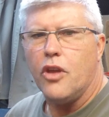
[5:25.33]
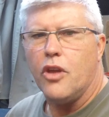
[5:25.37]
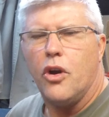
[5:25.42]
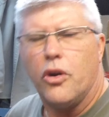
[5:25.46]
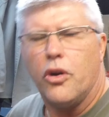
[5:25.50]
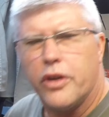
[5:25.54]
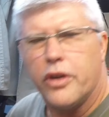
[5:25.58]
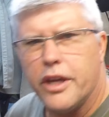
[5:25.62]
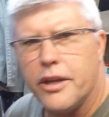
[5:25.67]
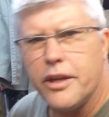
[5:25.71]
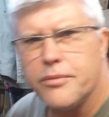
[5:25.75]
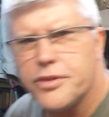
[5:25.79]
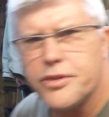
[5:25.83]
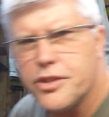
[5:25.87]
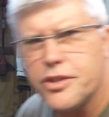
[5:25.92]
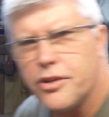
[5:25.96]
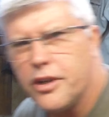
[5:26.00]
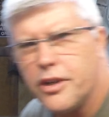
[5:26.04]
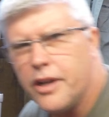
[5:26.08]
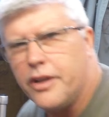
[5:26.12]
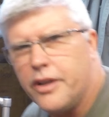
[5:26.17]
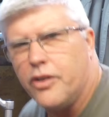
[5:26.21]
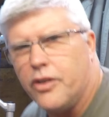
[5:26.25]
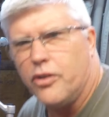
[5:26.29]
Okay, I'm sure
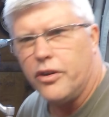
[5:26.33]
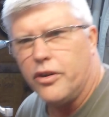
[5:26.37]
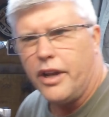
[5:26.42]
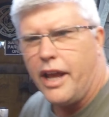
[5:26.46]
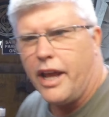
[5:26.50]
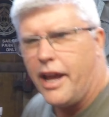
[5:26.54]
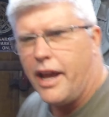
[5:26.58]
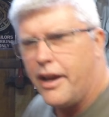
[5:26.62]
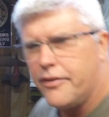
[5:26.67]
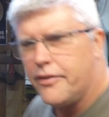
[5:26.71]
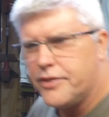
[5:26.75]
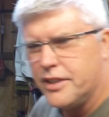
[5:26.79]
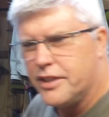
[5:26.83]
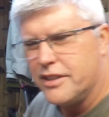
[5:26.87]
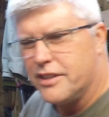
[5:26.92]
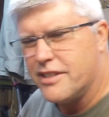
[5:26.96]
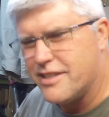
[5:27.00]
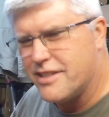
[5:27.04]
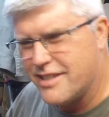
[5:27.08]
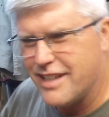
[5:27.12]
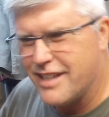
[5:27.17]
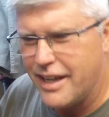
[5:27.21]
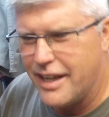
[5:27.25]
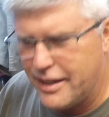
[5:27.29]
I don't have to
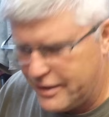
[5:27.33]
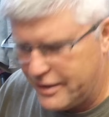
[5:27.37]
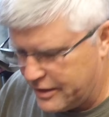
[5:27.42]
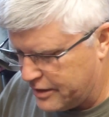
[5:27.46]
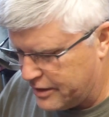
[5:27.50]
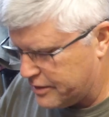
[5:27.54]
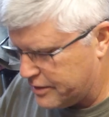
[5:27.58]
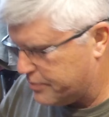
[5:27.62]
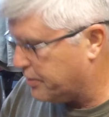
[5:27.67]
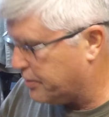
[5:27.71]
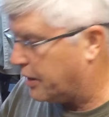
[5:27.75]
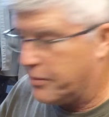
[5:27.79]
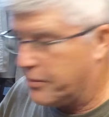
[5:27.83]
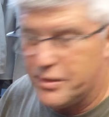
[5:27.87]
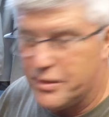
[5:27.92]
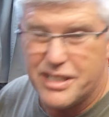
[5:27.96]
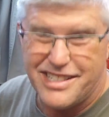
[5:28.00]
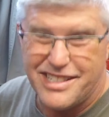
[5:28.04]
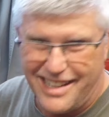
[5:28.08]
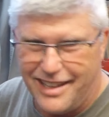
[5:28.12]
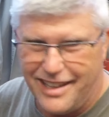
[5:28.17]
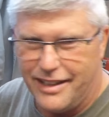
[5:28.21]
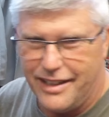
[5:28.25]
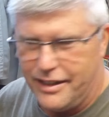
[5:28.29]
say this, but I'm going to
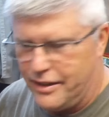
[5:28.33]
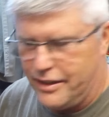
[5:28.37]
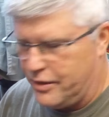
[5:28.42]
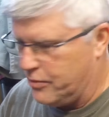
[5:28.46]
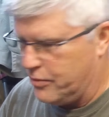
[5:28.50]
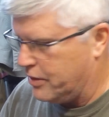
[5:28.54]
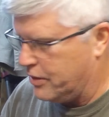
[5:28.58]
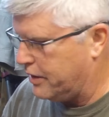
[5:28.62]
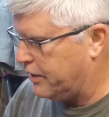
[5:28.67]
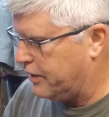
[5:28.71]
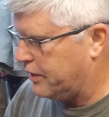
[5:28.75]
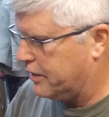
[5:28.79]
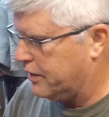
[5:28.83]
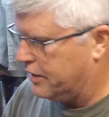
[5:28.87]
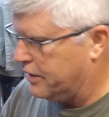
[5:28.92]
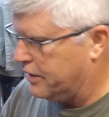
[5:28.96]
say it anyway.